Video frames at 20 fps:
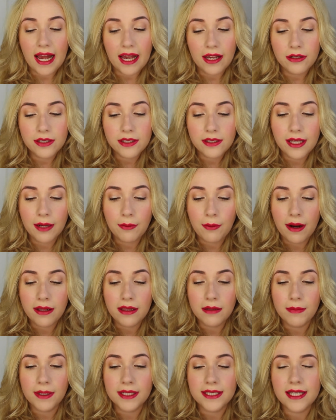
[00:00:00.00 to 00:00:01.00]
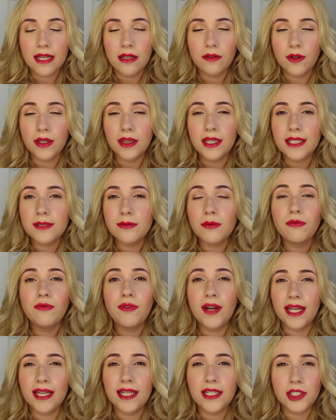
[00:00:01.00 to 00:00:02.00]
I also like wearing them myself, and these were
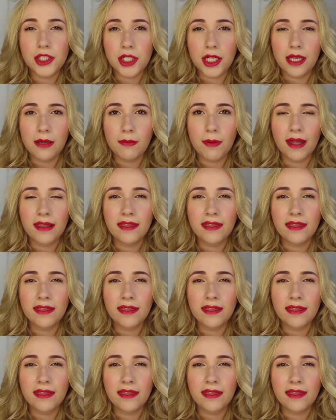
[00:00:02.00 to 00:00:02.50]
really cheap.